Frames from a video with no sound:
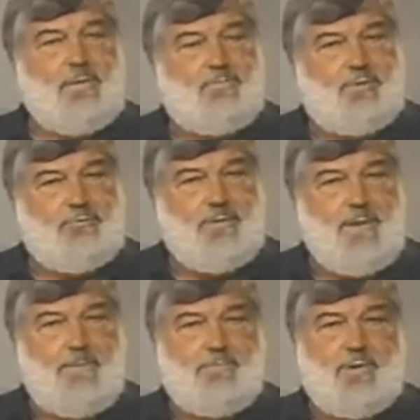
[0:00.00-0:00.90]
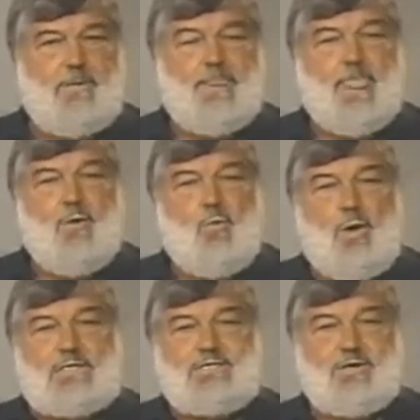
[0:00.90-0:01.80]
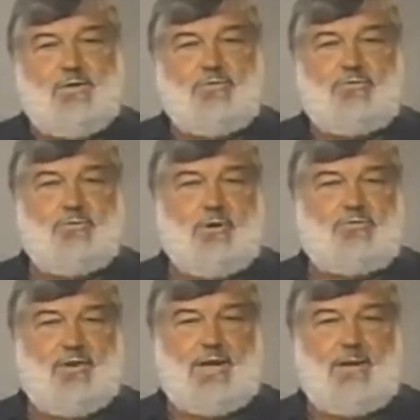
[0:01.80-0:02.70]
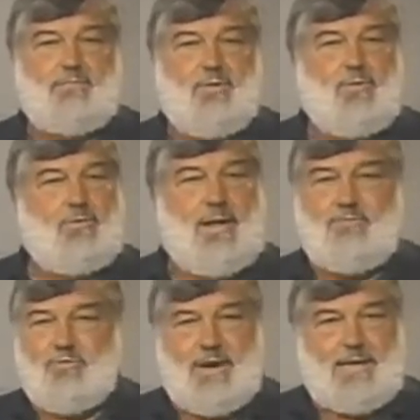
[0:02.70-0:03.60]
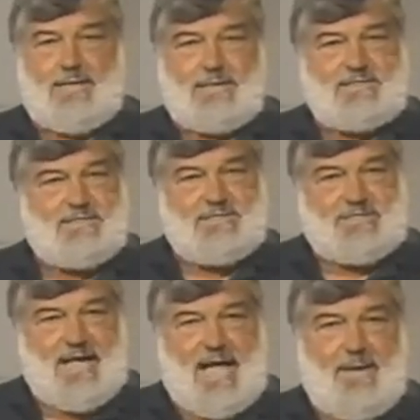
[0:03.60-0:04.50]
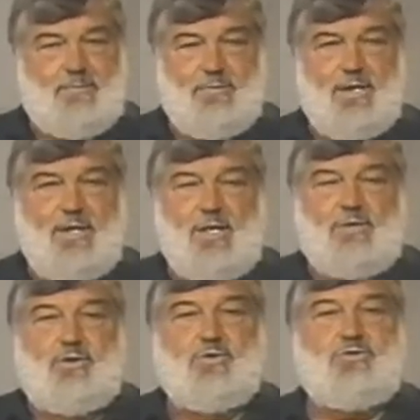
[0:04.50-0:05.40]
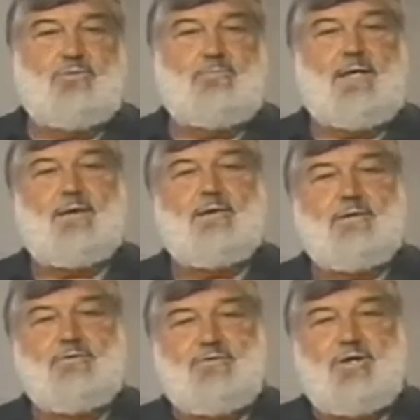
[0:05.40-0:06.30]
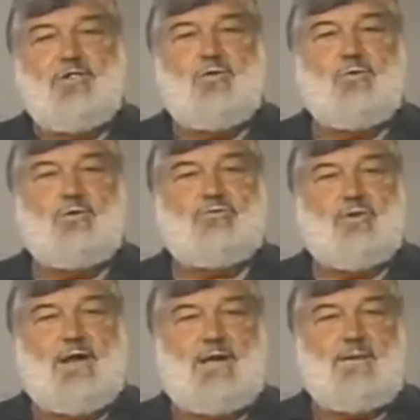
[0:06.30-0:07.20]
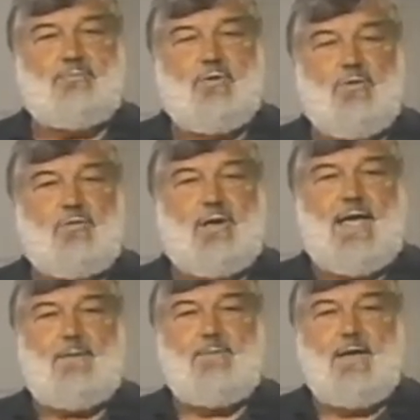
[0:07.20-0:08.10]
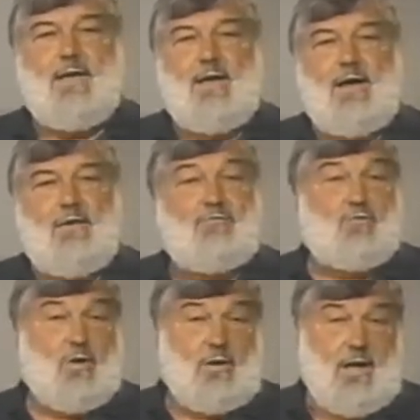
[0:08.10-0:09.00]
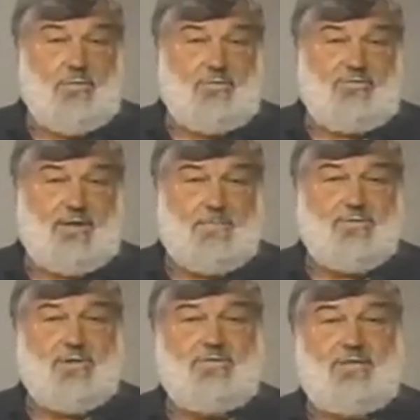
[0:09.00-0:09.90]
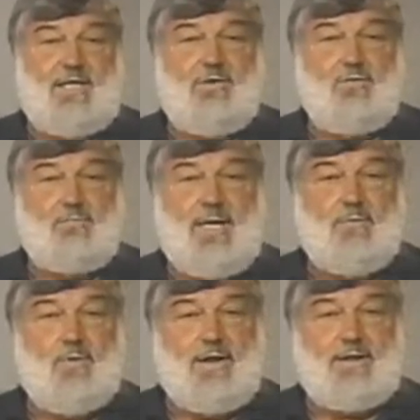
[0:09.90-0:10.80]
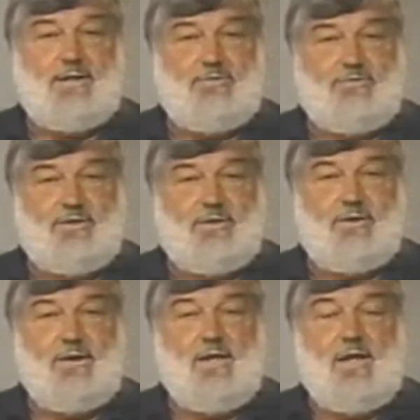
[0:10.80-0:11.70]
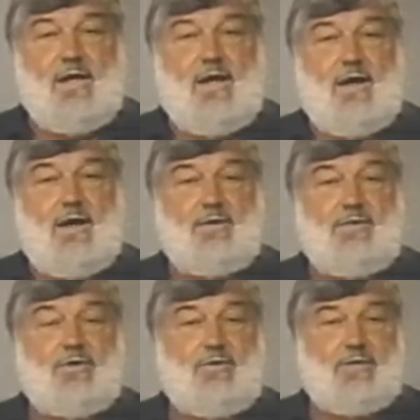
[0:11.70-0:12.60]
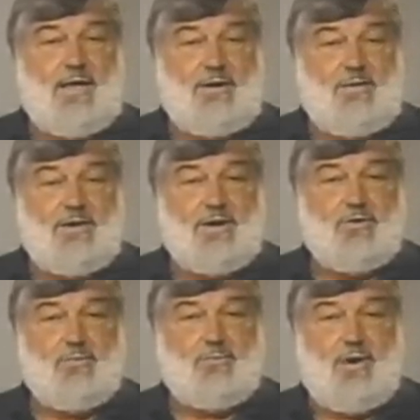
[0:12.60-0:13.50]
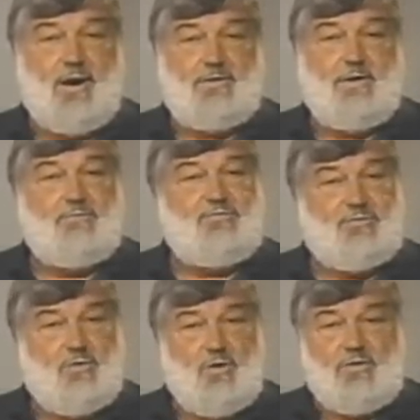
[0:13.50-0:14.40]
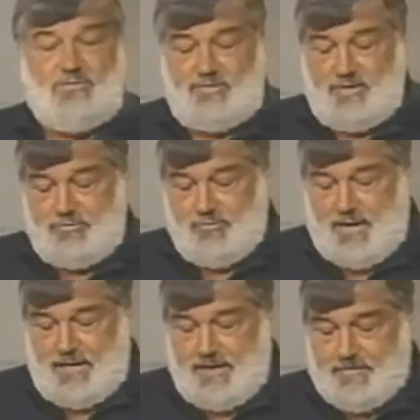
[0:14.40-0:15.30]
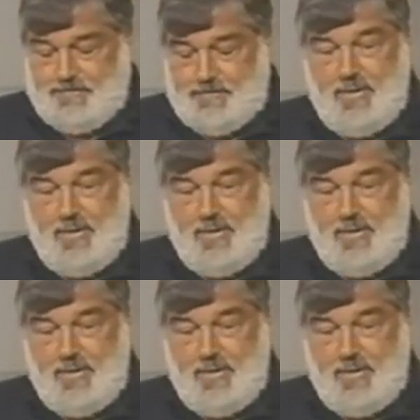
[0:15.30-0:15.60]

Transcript: But remember, once you go through a training program, training doesn't stop. There should be a continual training program for other subjects that you may want to consider, that are an integral part of stores training.